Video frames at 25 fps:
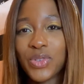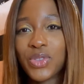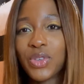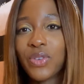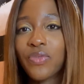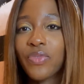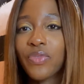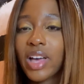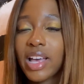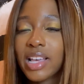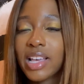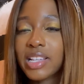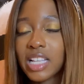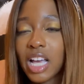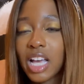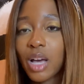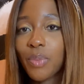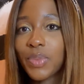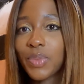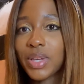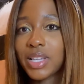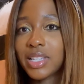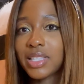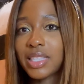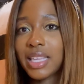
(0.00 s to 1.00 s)
So first
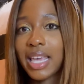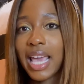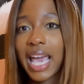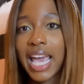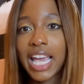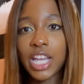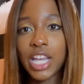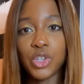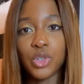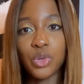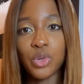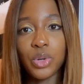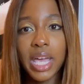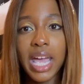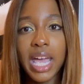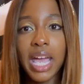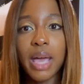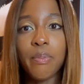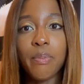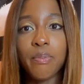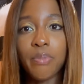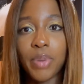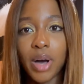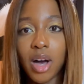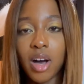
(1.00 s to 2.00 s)
up is the Angel Care
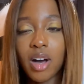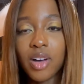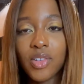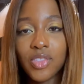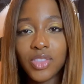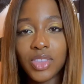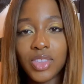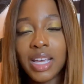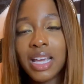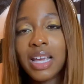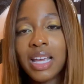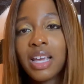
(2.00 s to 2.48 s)
Bath.